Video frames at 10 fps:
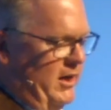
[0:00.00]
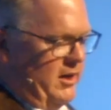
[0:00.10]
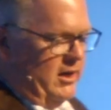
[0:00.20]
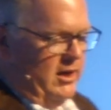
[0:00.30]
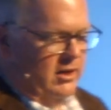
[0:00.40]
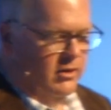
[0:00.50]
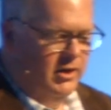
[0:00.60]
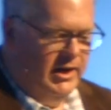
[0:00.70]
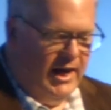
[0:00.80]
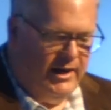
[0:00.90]
we
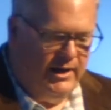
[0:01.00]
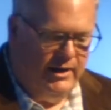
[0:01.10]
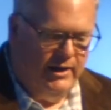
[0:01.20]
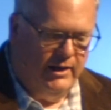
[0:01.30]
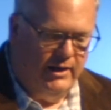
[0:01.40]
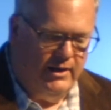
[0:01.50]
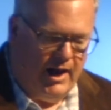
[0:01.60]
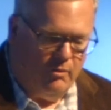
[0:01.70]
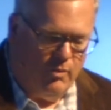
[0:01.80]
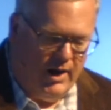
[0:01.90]
look at it
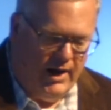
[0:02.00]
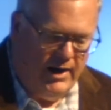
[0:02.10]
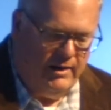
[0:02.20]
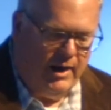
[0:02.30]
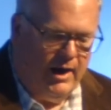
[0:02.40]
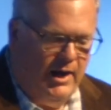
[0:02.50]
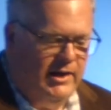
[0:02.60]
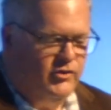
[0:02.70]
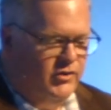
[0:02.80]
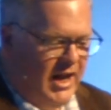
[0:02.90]
that way. Uh,
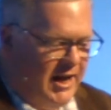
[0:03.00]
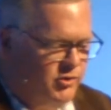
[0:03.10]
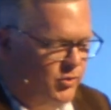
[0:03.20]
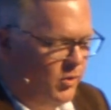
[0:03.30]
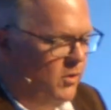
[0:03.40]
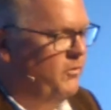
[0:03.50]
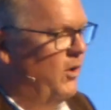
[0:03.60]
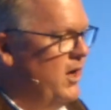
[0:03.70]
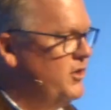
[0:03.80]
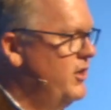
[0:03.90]
it's natural
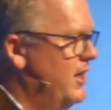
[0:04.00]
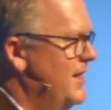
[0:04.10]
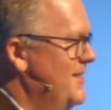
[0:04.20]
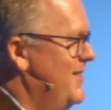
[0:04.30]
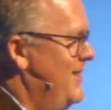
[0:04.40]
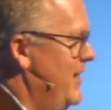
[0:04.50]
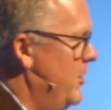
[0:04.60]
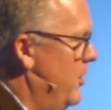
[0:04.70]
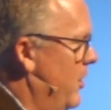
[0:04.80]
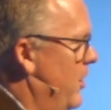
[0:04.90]
for us to
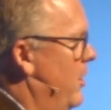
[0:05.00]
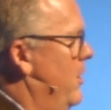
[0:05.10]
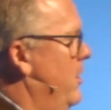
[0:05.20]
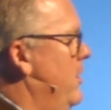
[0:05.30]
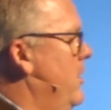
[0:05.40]
consider